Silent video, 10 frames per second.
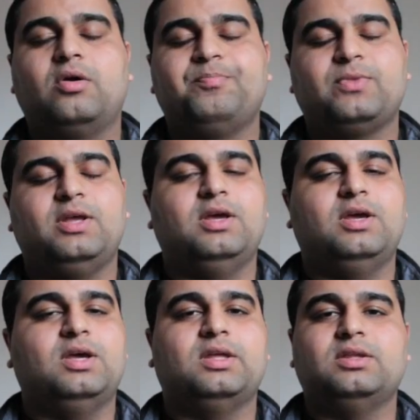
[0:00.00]

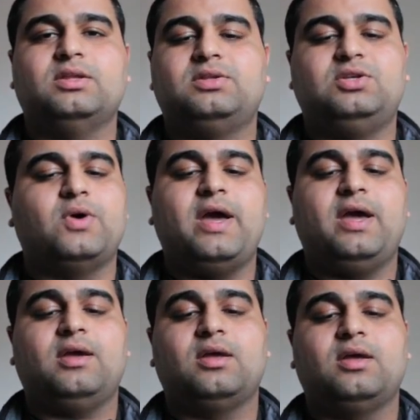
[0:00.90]
in
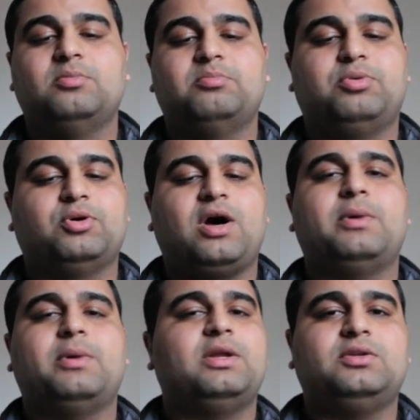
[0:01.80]
TOA, put
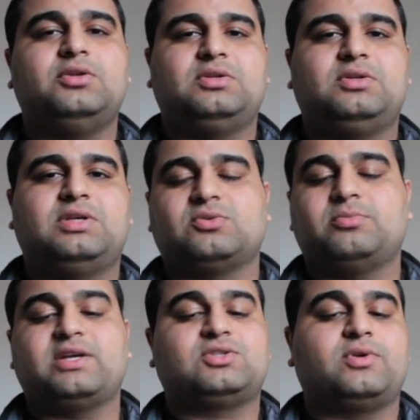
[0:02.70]
Arman in, get some
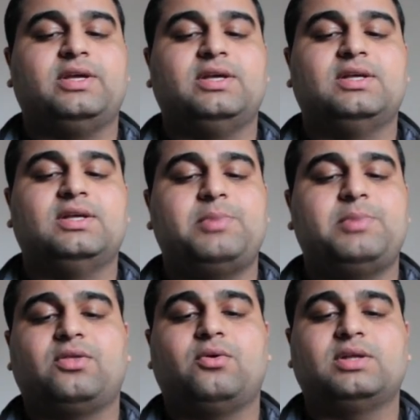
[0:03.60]
extra heals, make
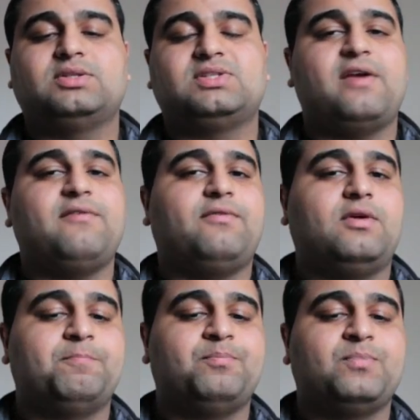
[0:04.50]
the run safer.
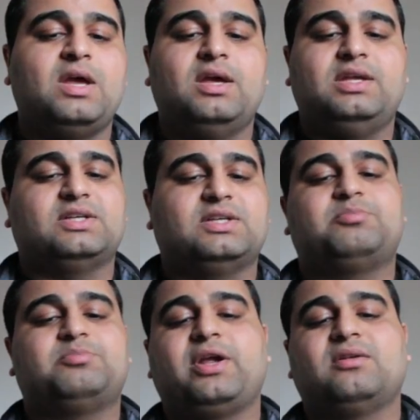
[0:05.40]
He doesn't
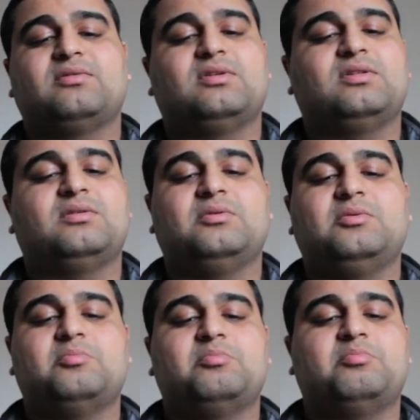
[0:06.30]
bring
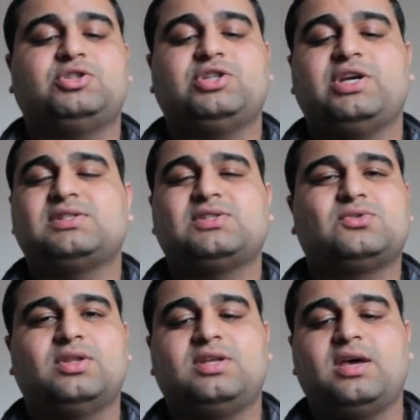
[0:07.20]
much else to the
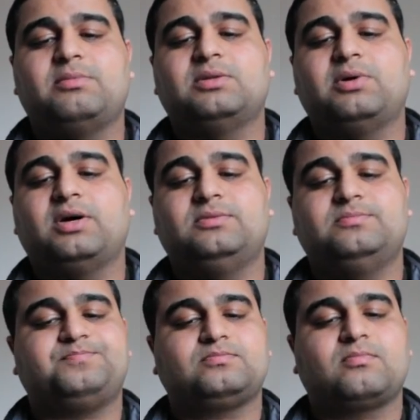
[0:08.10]
table, but
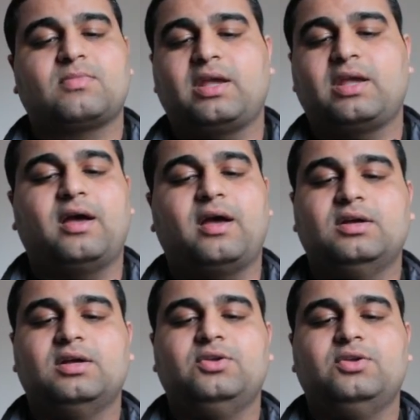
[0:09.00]
yeah,
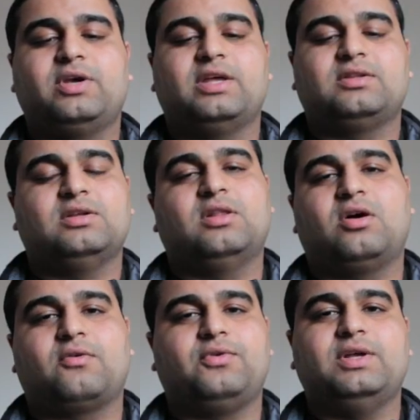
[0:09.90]
you get a lot
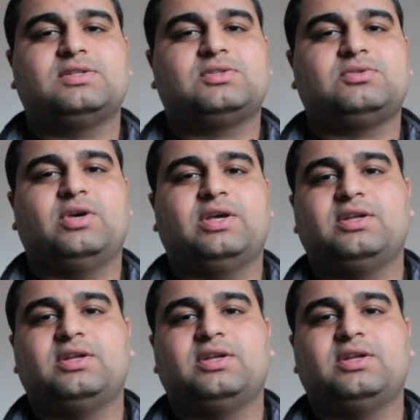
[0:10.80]
of heals. You get it